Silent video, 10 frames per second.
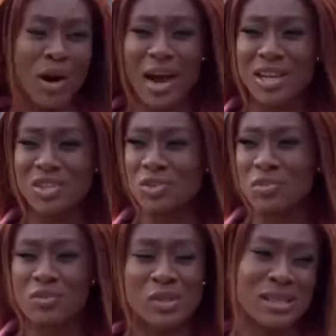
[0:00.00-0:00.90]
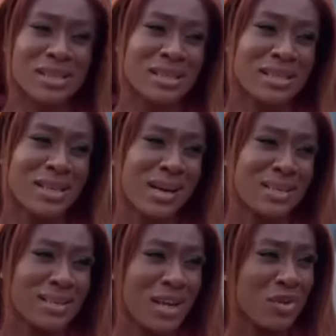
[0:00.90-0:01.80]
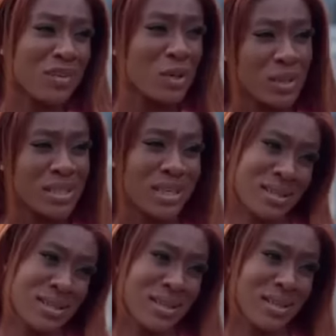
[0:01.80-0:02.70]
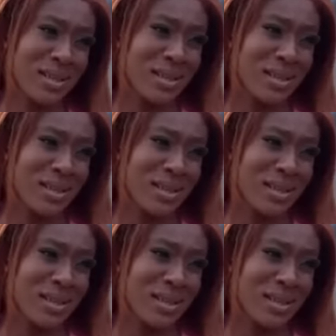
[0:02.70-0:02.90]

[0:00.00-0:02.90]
but I just refused to see the signs. I overlooked it.